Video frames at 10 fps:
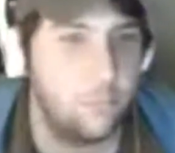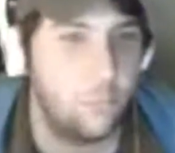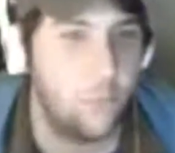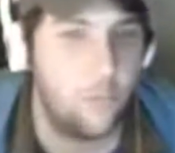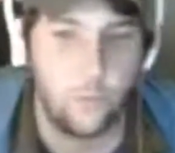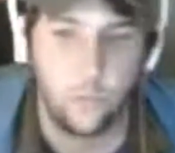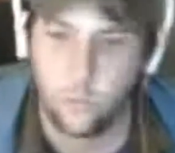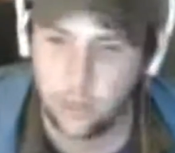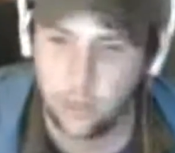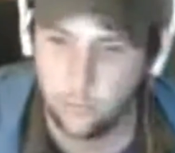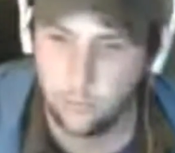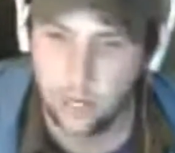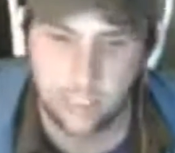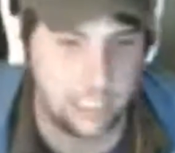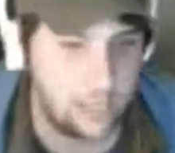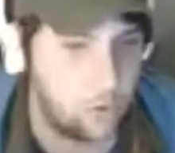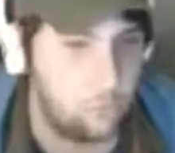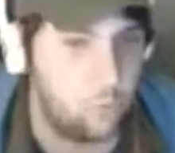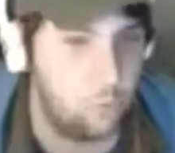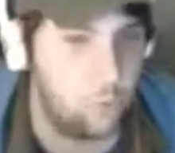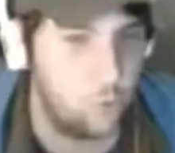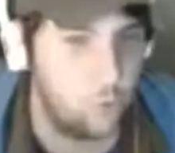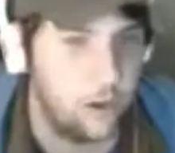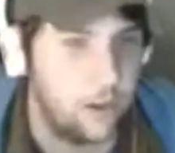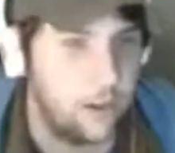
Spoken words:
what? Why is it going whoop whoop?